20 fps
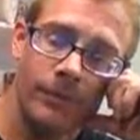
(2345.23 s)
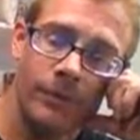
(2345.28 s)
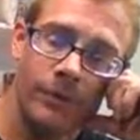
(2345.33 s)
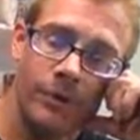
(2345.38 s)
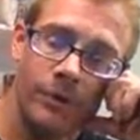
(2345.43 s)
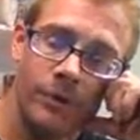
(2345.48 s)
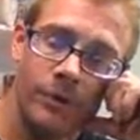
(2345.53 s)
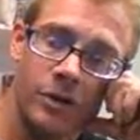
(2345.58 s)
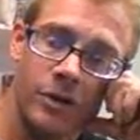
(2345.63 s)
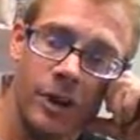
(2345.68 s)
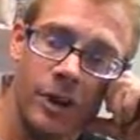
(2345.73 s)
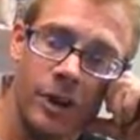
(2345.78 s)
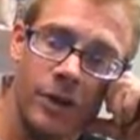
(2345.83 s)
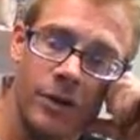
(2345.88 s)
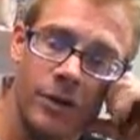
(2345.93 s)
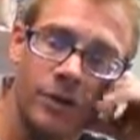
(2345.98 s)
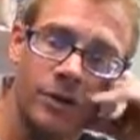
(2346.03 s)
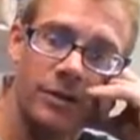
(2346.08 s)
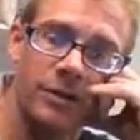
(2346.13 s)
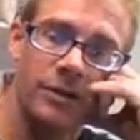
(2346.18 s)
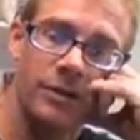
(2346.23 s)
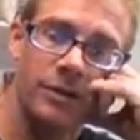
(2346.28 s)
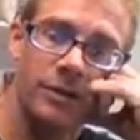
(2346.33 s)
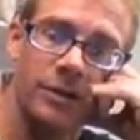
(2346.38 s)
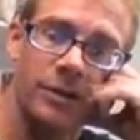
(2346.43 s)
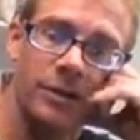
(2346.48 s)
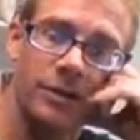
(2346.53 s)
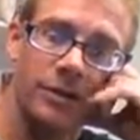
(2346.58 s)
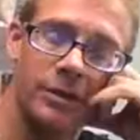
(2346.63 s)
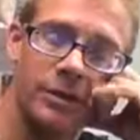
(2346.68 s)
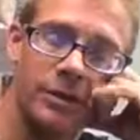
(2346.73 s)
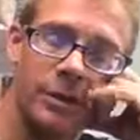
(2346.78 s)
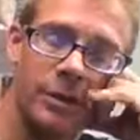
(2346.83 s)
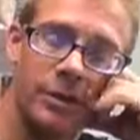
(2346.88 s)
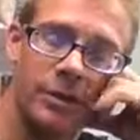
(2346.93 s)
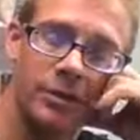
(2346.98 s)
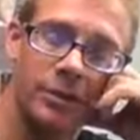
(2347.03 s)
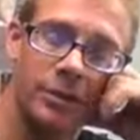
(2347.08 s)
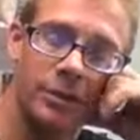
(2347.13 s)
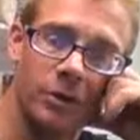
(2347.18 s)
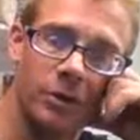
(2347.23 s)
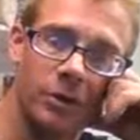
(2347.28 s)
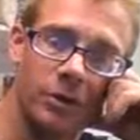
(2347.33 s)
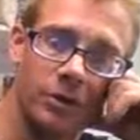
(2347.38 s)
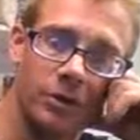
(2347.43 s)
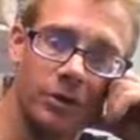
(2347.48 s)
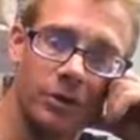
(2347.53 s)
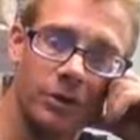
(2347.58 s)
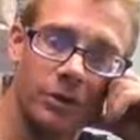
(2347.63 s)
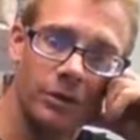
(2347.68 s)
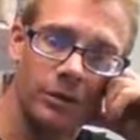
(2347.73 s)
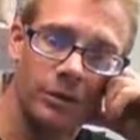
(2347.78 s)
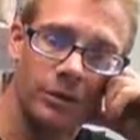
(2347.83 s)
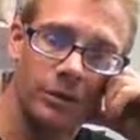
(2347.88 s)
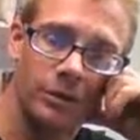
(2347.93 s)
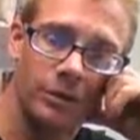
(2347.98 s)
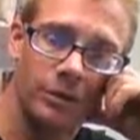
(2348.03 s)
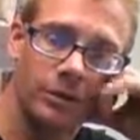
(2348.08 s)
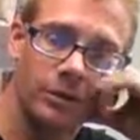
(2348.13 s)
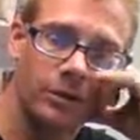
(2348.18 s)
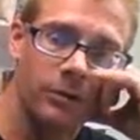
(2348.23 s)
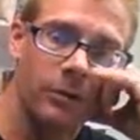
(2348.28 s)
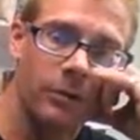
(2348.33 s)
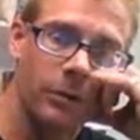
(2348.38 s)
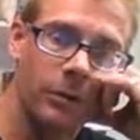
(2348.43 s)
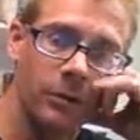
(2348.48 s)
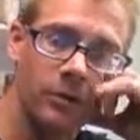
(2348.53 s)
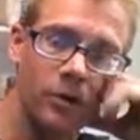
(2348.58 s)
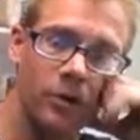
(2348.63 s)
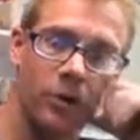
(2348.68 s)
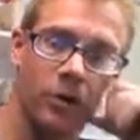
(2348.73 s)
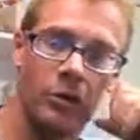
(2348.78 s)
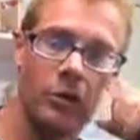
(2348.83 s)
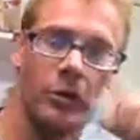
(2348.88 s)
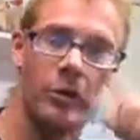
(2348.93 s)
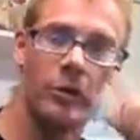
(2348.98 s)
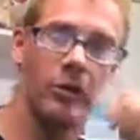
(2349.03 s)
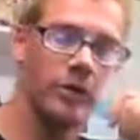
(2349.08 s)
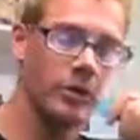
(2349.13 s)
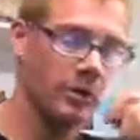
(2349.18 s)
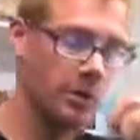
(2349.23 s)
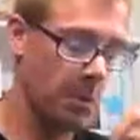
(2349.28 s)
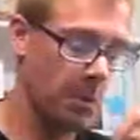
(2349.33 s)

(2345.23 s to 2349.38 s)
Says this guy thinks he's an intellectual. What a joke.